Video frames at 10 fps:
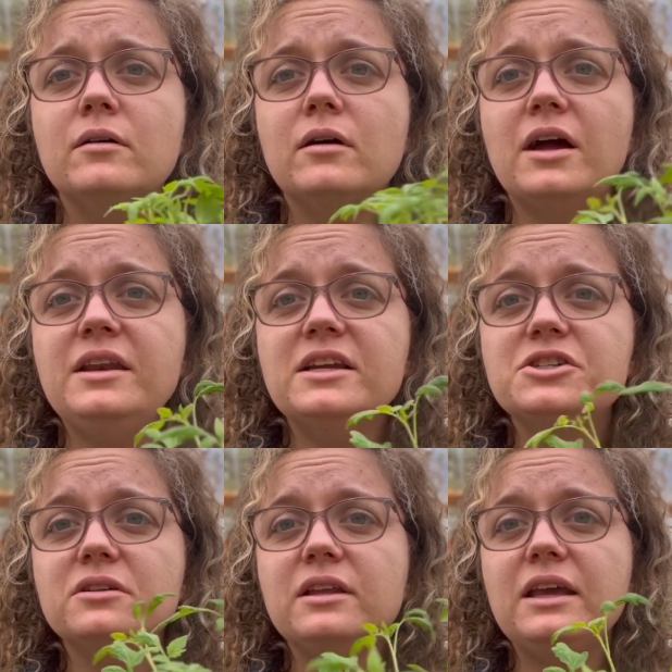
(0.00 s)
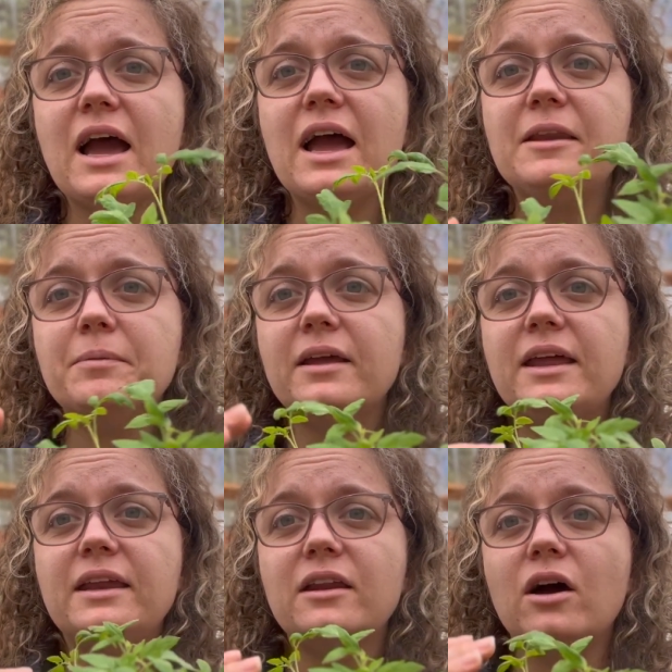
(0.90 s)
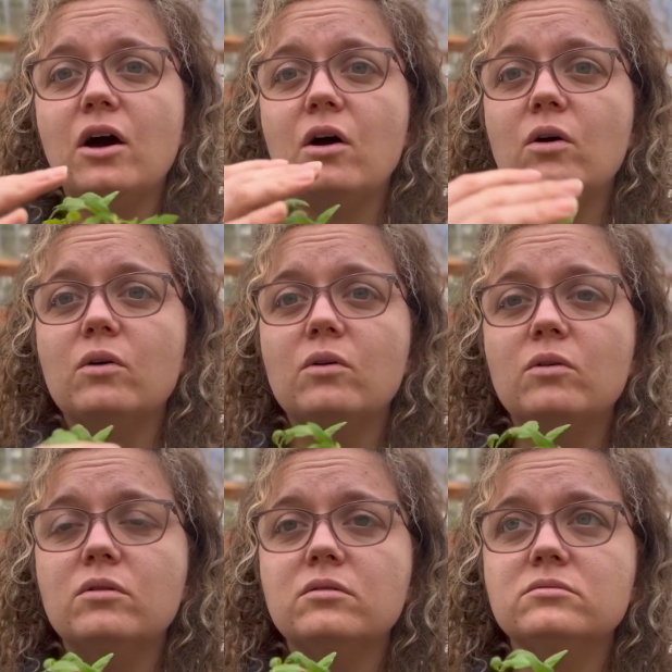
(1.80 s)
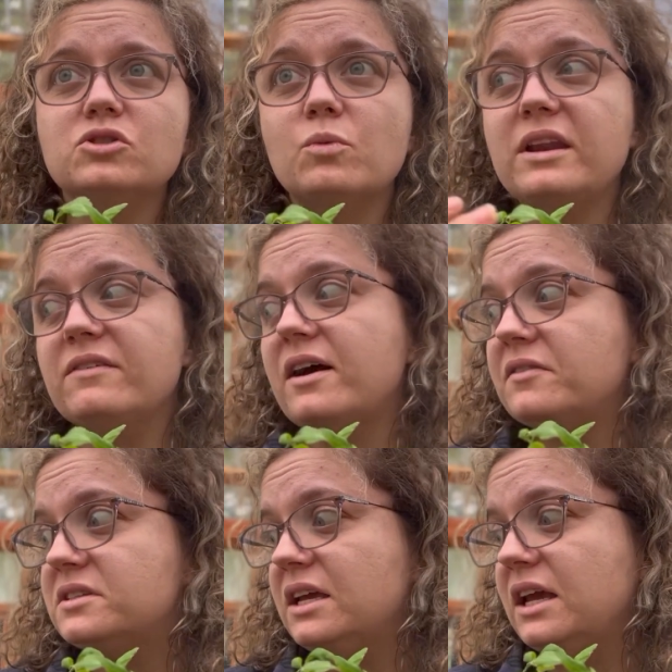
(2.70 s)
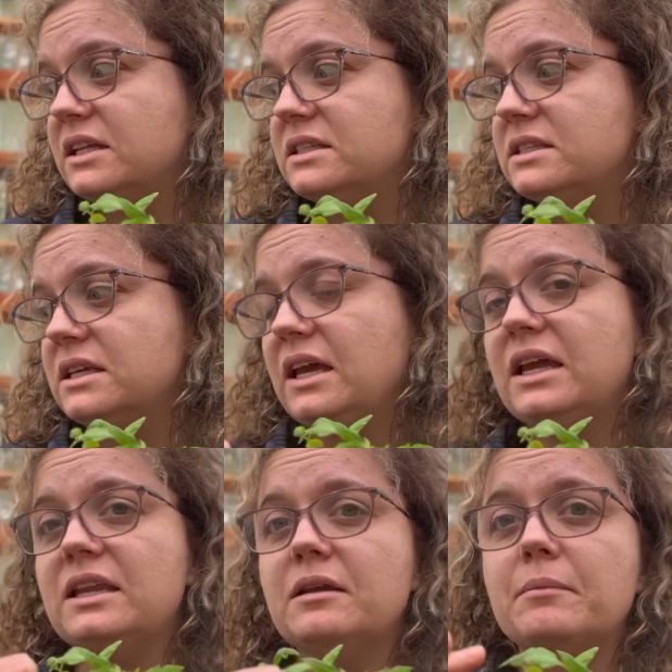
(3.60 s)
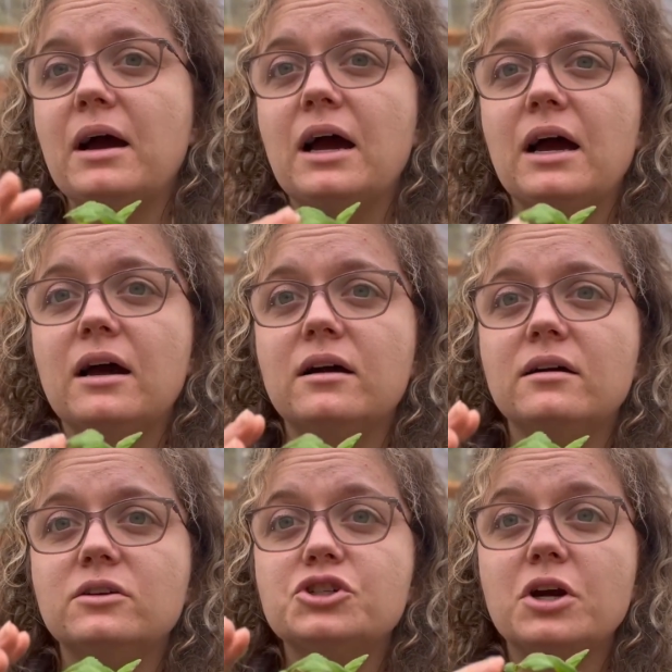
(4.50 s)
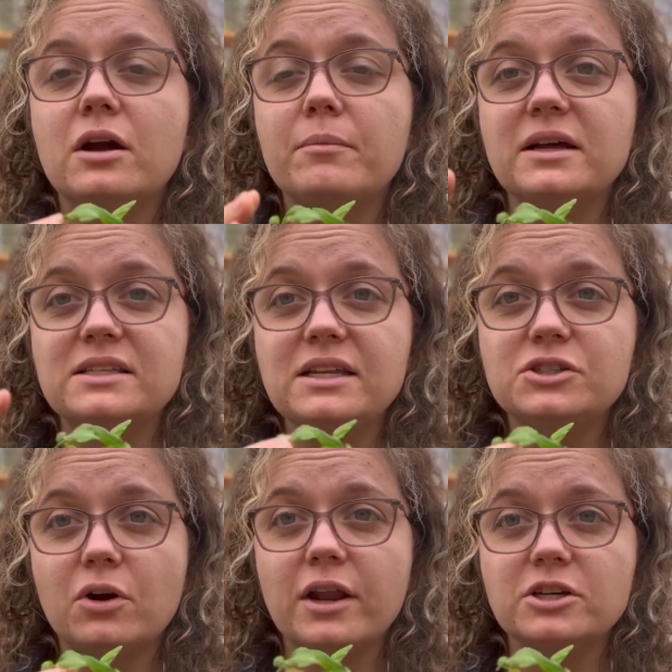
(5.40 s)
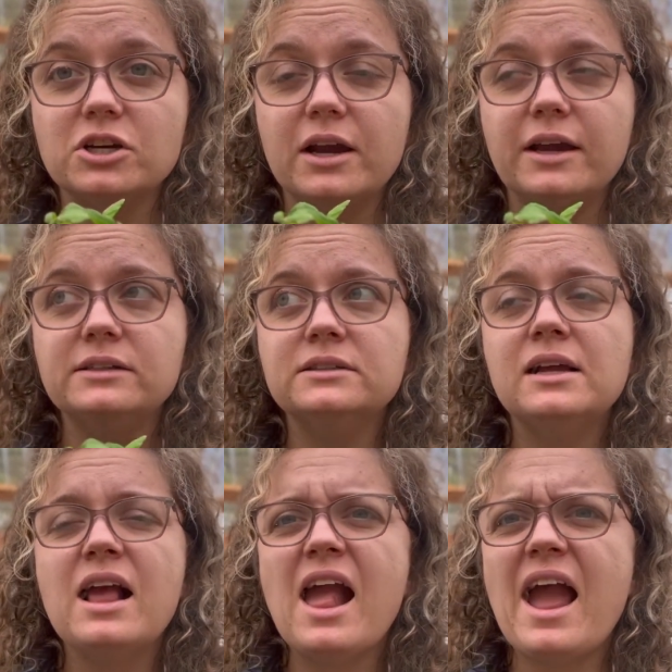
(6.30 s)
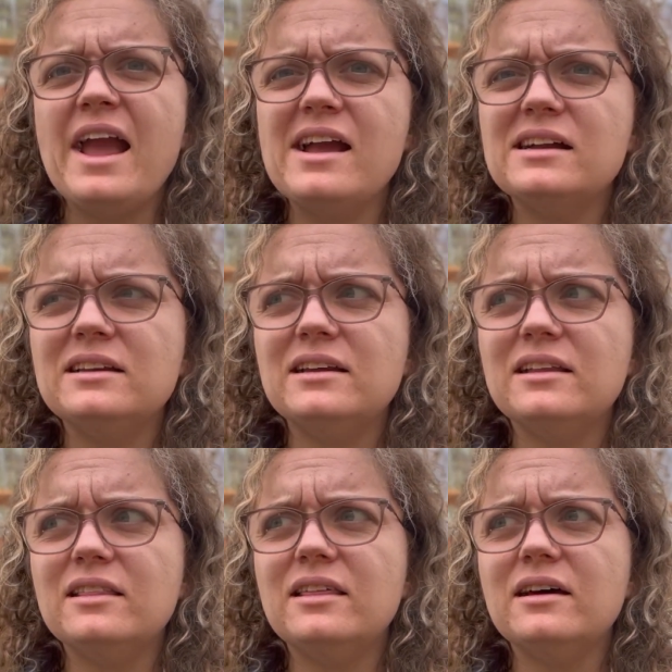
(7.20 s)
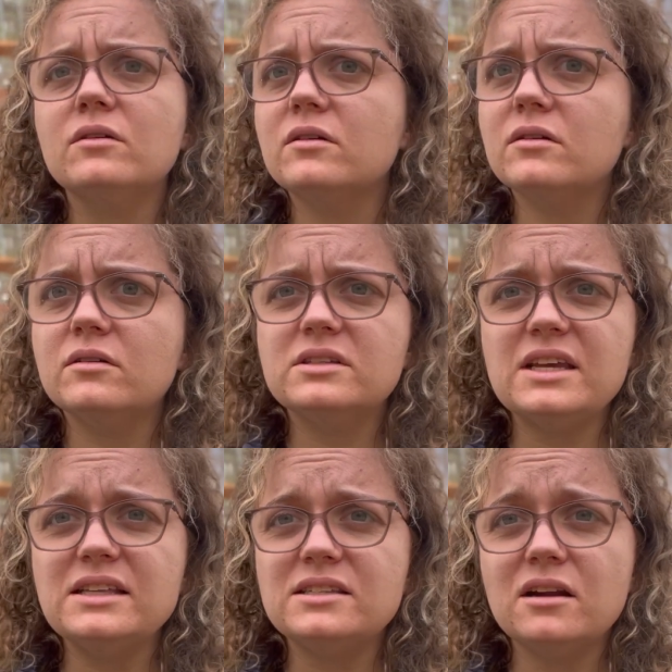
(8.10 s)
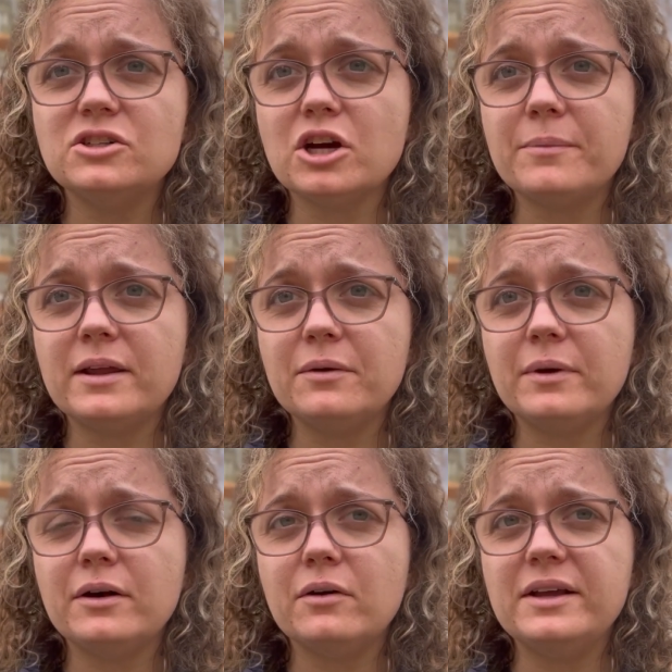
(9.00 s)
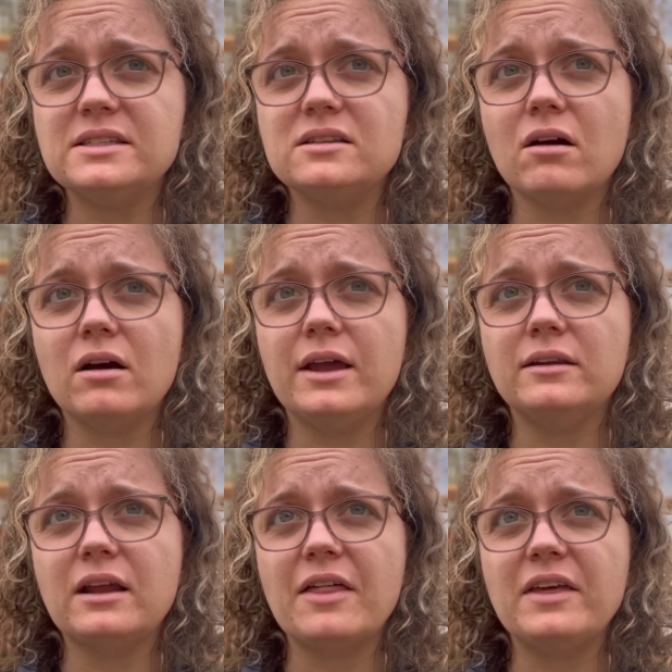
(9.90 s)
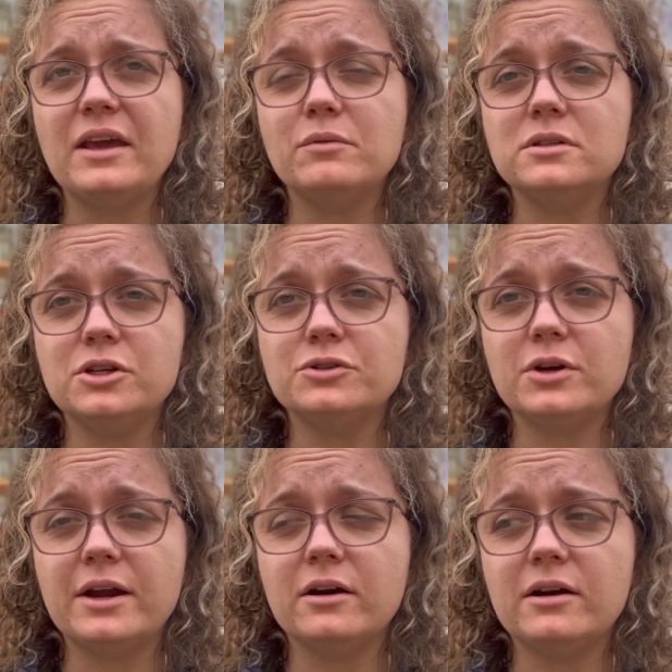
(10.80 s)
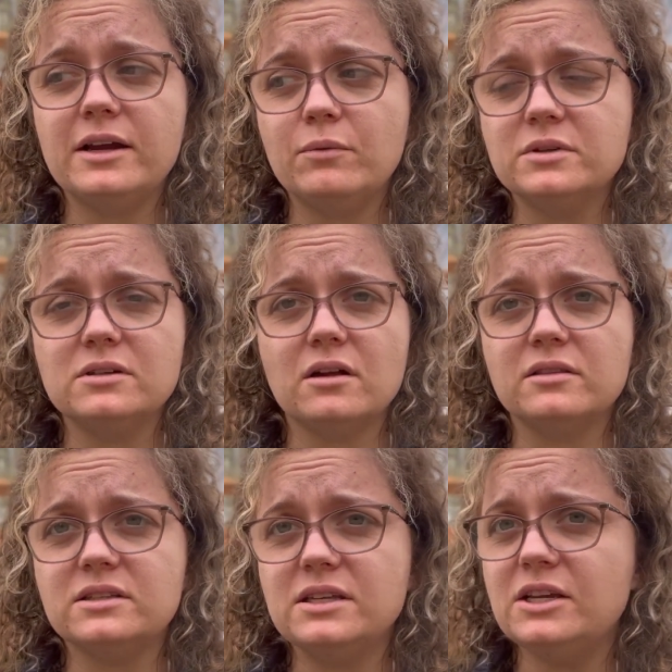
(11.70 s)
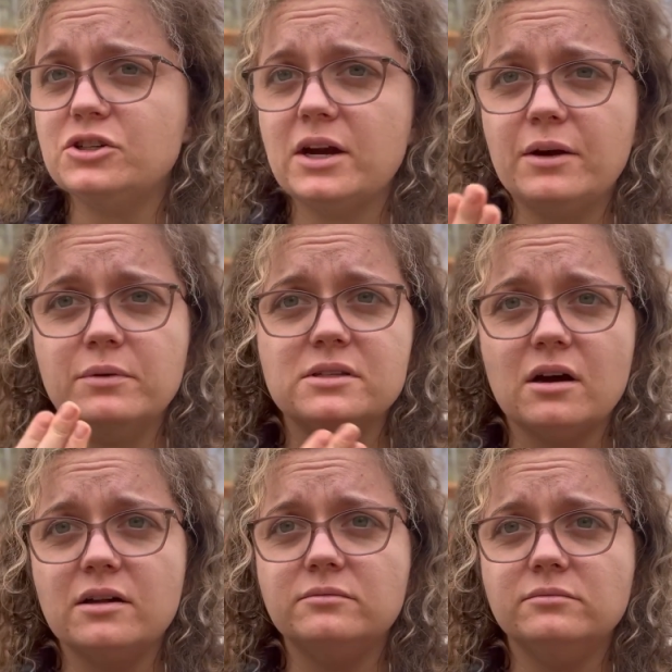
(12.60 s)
Initially, I had planted a whole 25 seeds in my seed starting tray. And the seeds did not germinate well. It's not, I think it was user error. It was not the seed tray. It was not